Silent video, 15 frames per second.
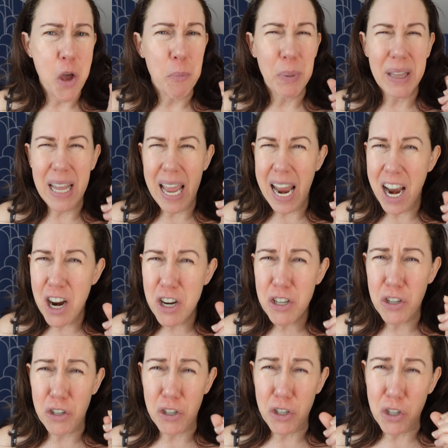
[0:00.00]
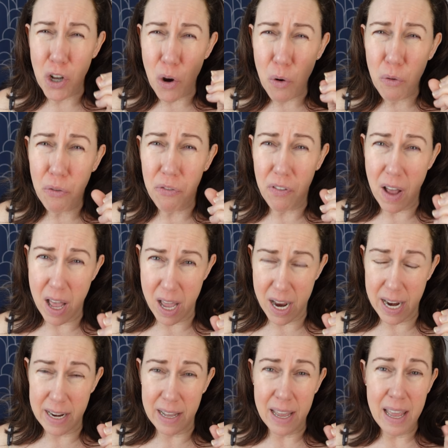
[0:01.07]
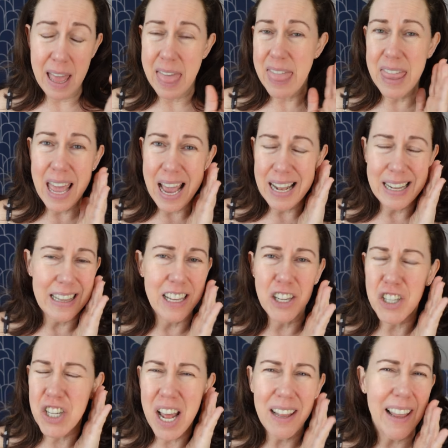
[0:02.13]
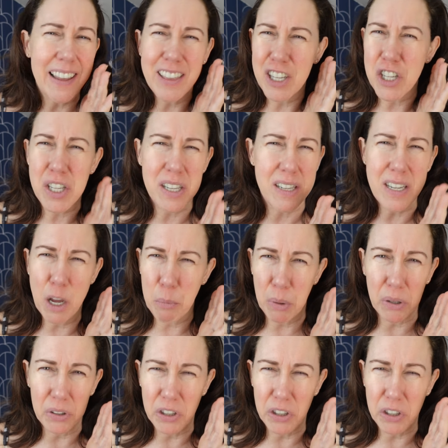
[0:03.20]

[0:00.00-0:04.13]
but the hairs are so fine that there's not like there's stubble.